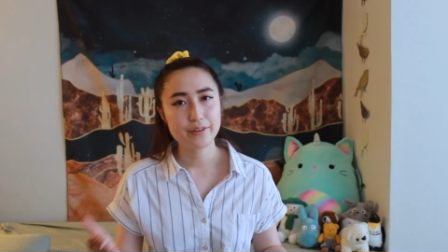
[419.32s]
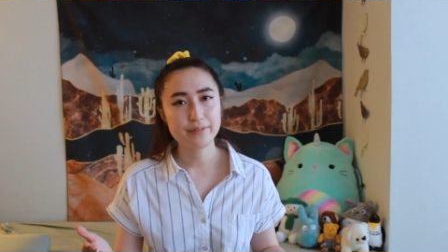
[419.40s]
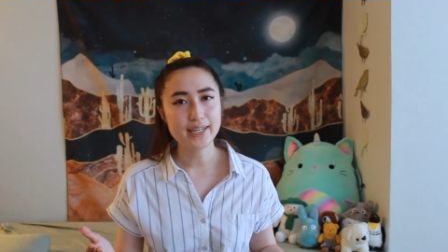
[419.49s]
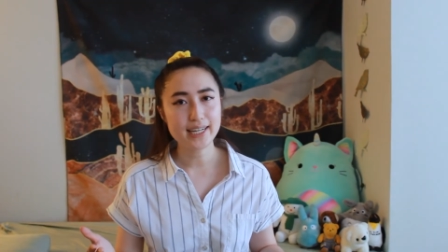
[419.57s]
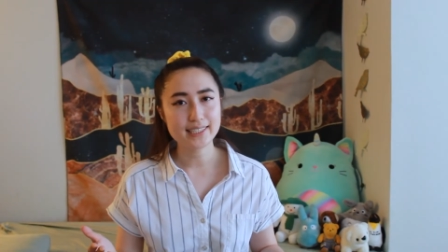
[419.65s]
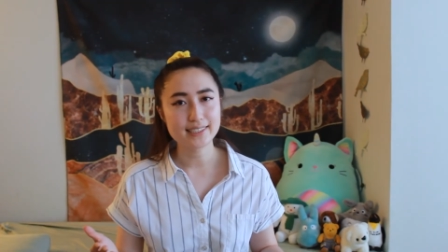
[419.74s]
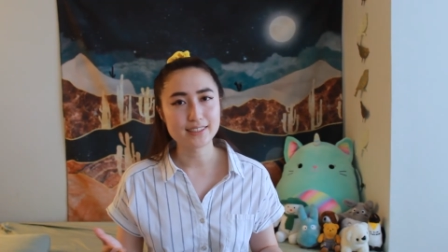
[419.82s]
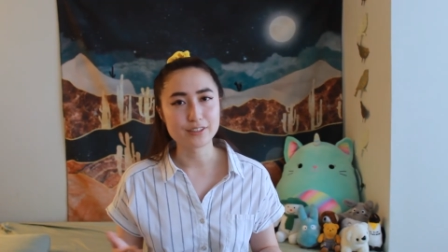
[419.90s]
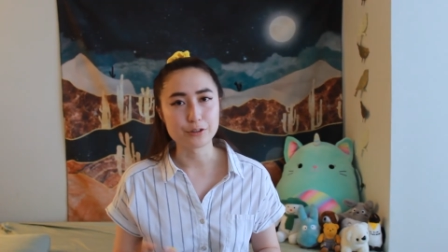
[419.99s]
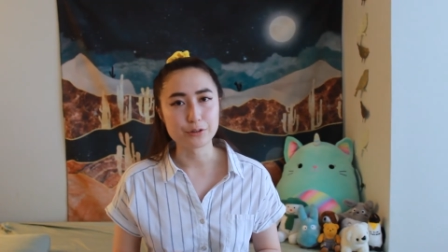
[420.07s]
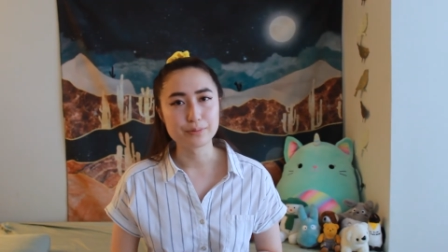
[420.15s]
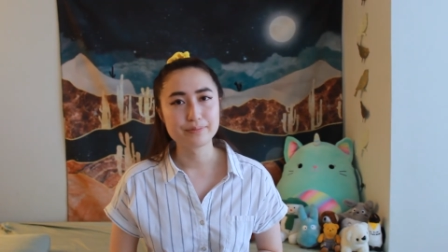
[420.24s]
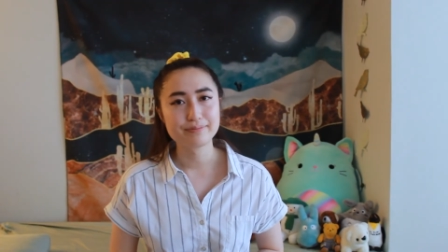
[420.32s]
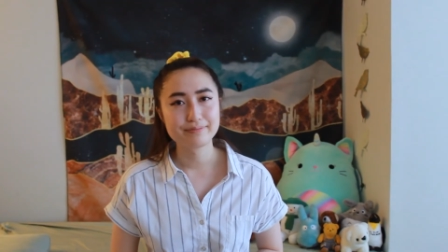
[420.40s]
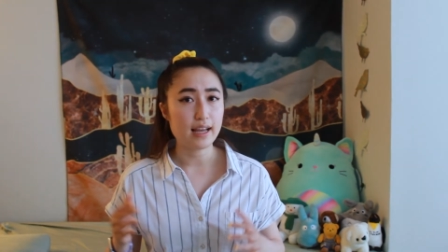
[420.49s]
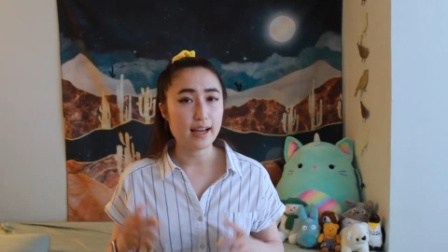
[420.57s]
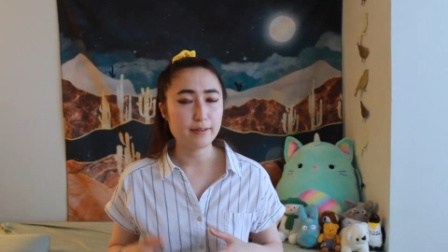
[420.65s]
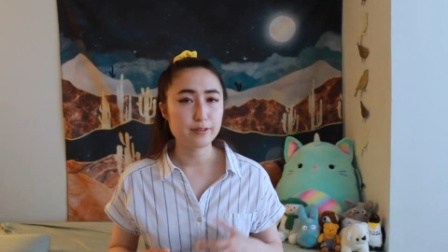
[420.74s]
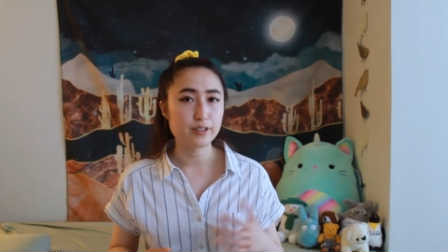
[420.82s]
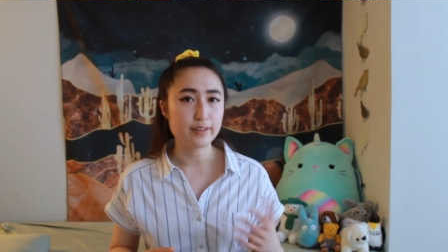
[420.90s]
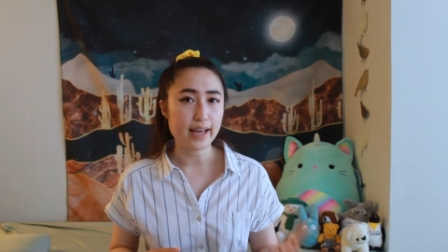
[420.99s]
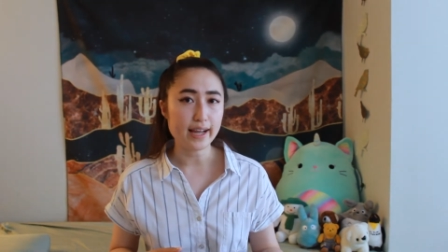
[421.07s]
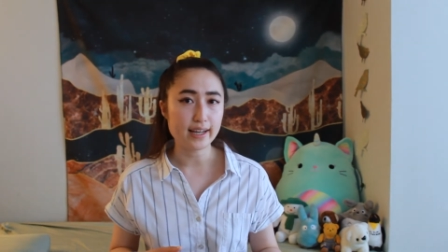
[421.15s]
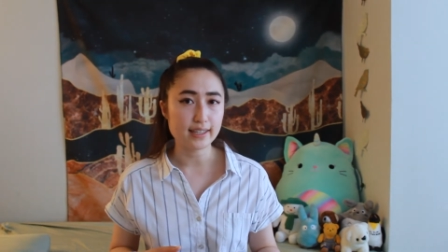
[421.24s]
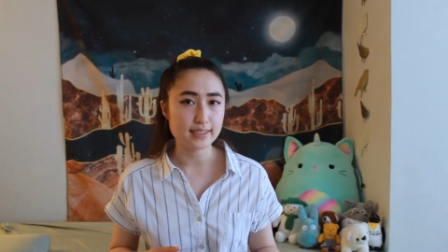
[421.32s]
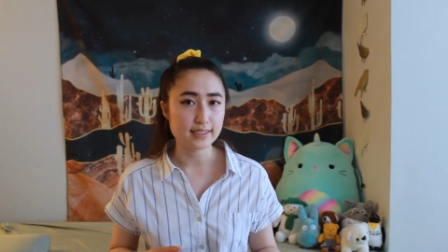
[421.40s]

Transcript: Three guesses who? After that guy